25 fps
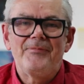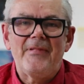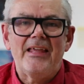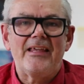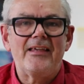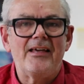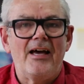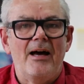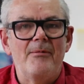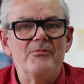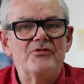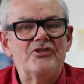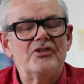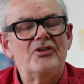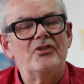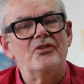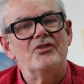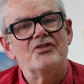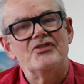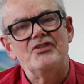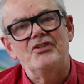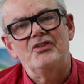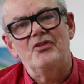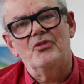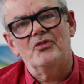It comes
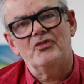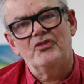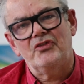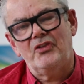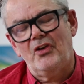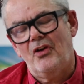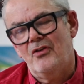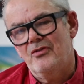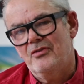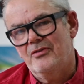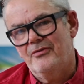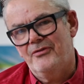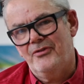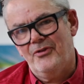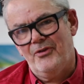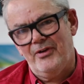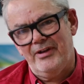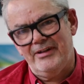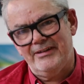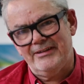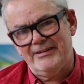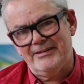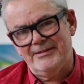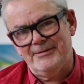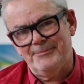across in your tone of
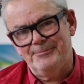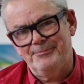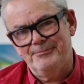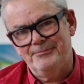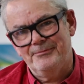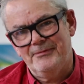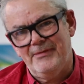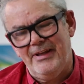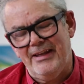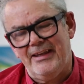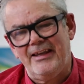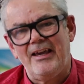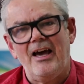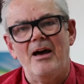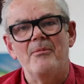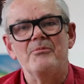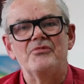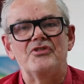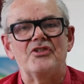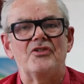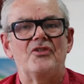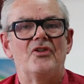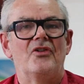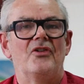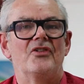voice. It
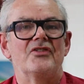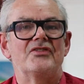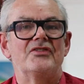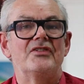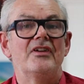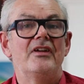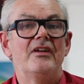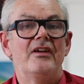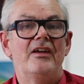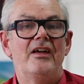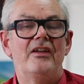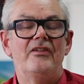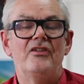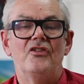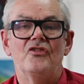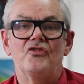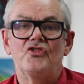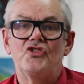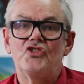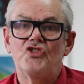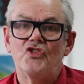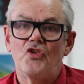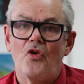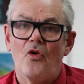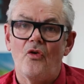comes across in your
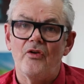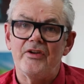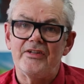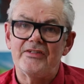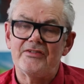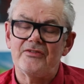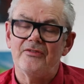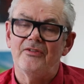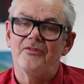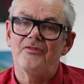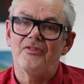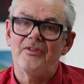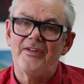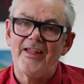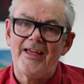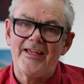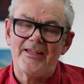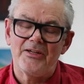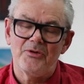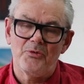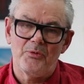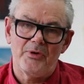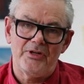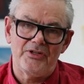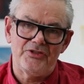choice of
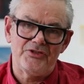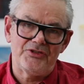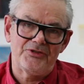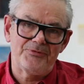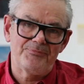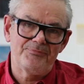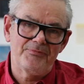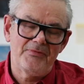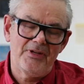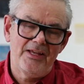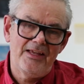language.